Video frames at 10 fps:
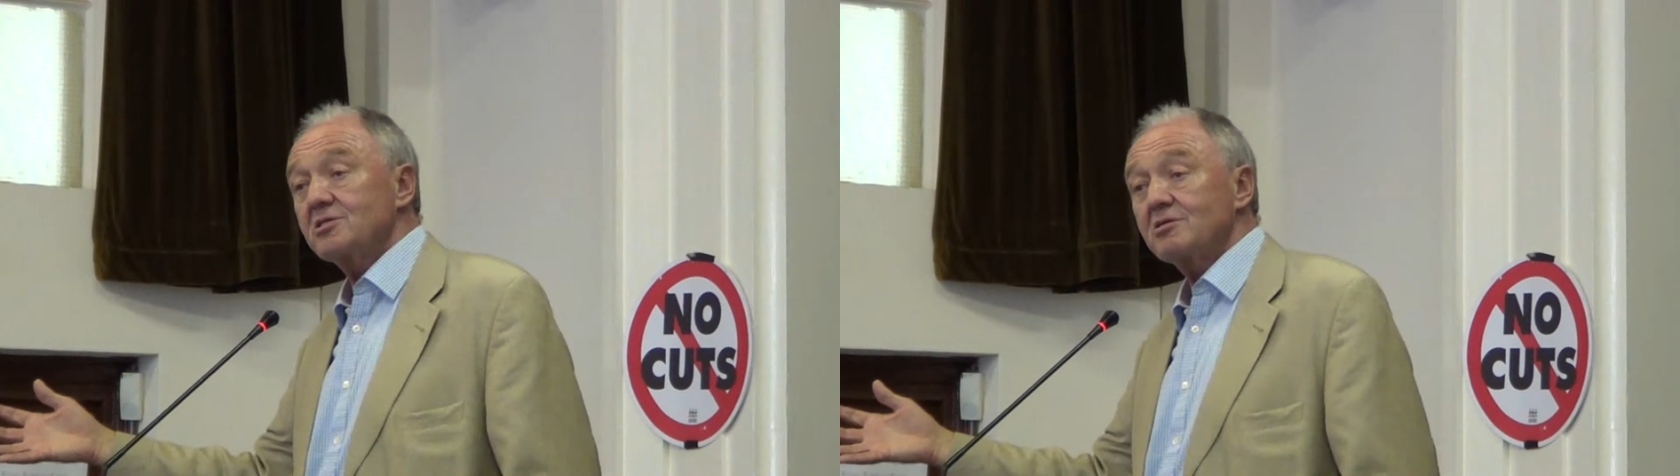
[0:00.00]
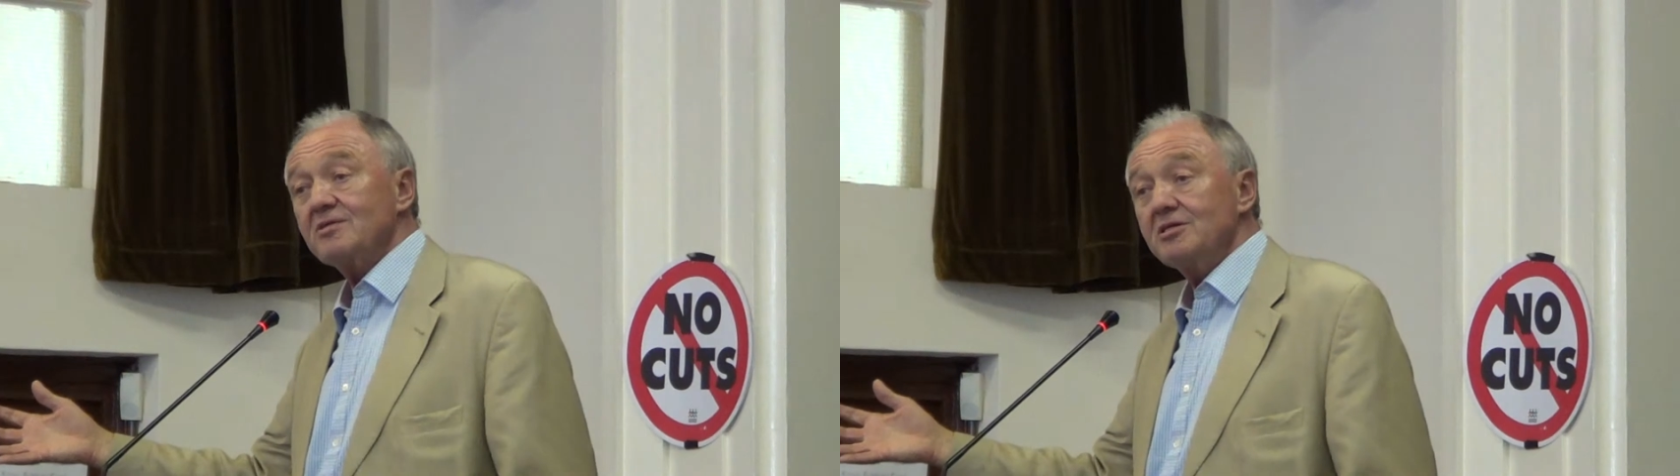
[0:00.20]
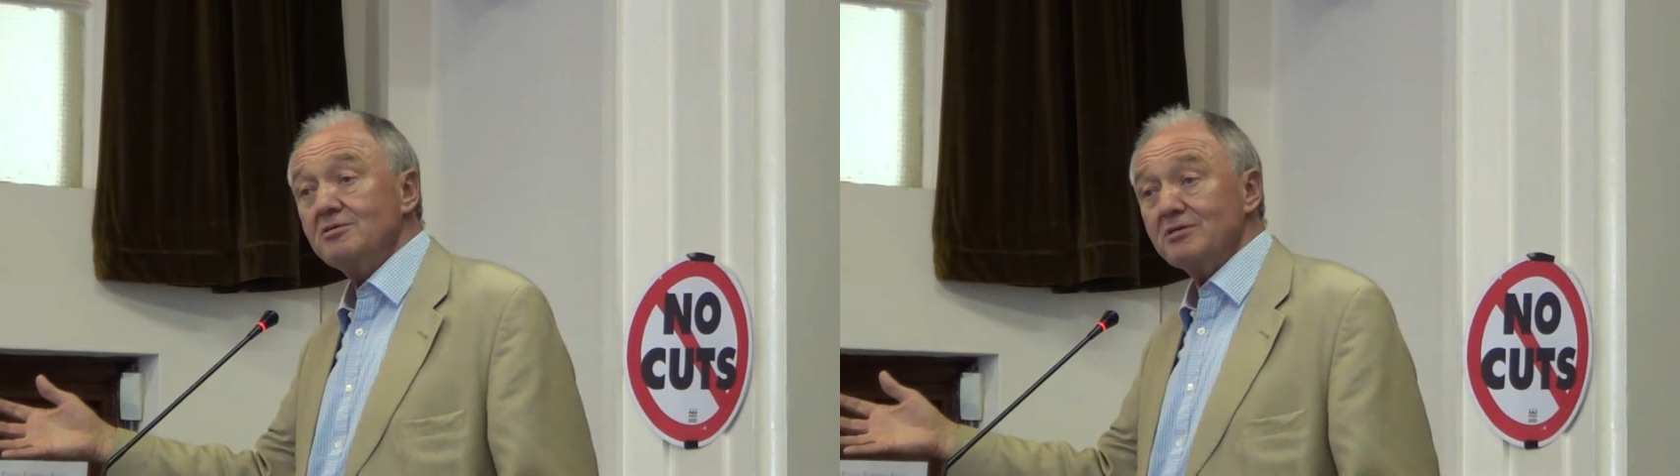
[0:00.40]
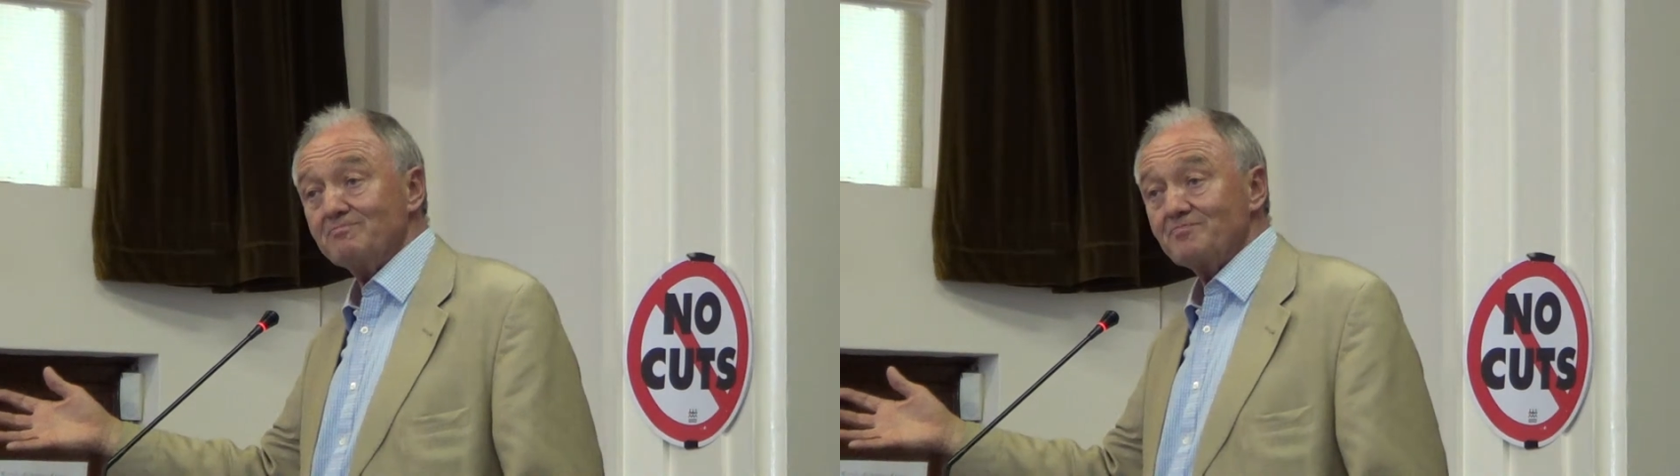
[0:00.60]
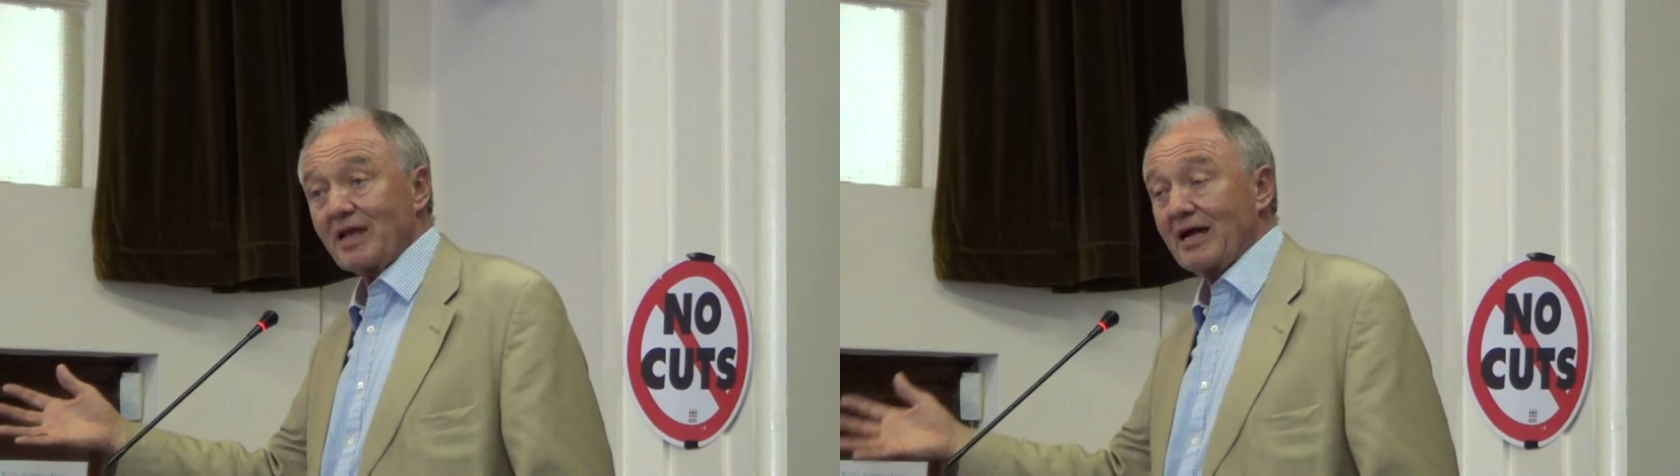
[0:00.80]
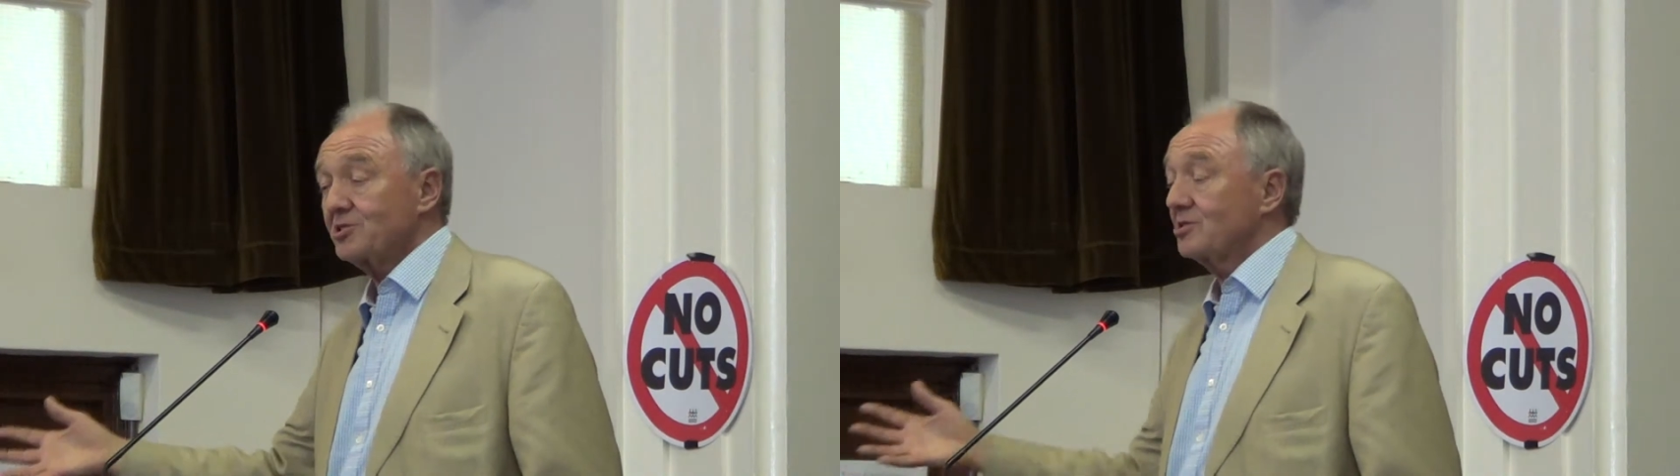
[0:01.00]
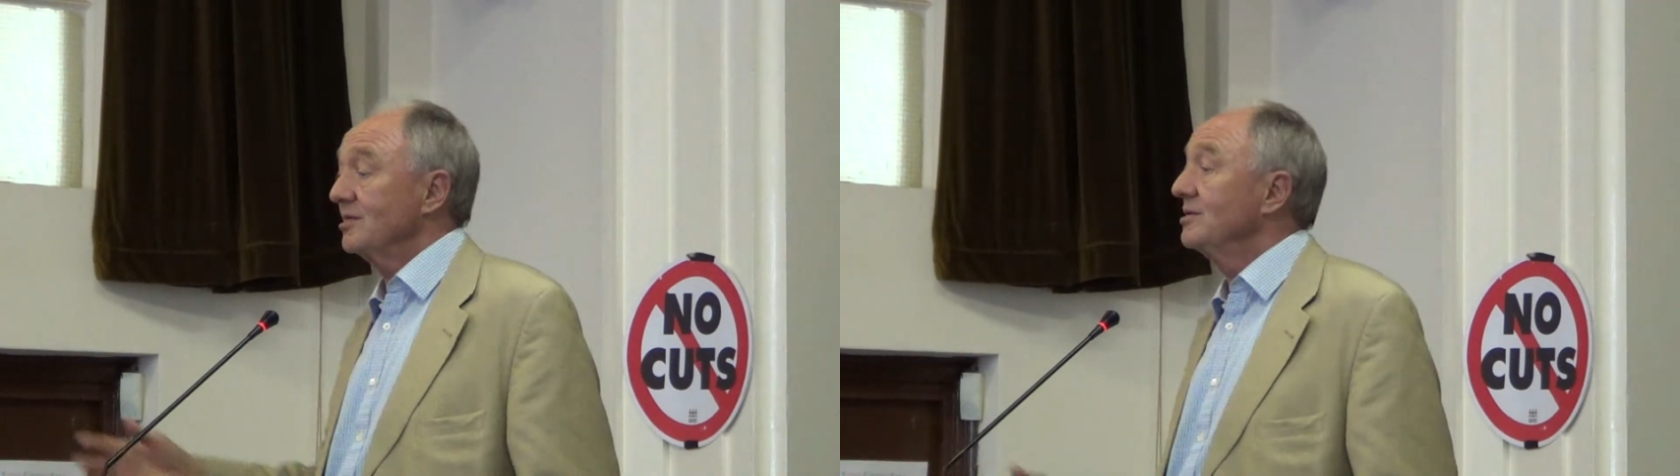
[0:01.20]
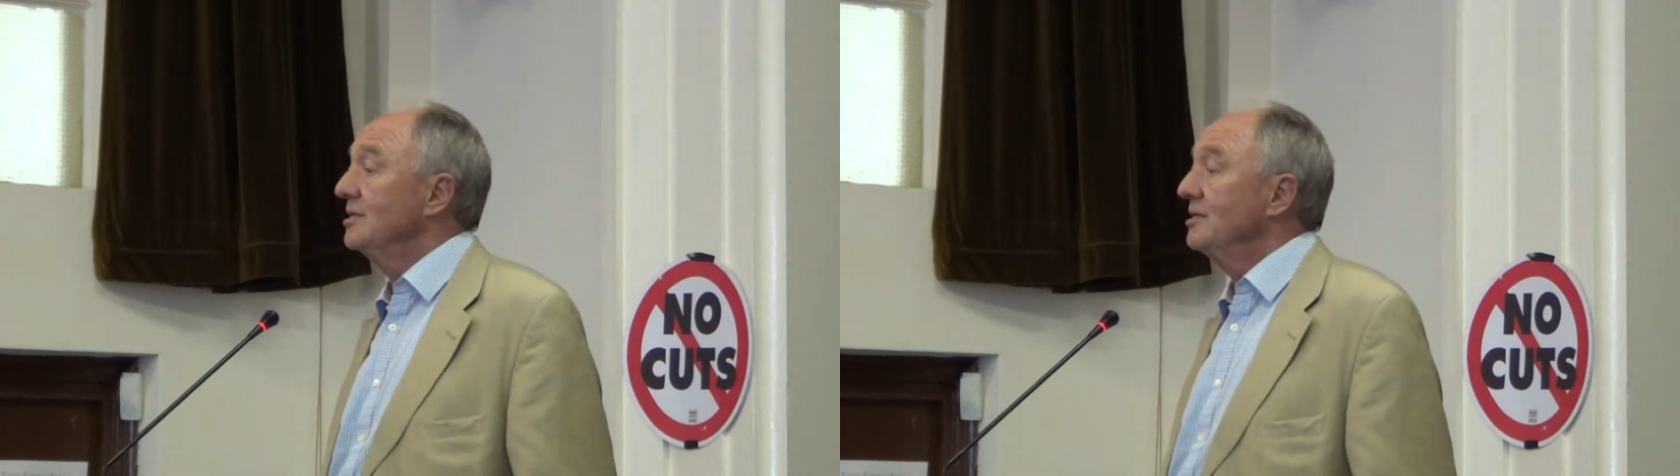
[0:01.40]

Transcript: Soviet Union, actually.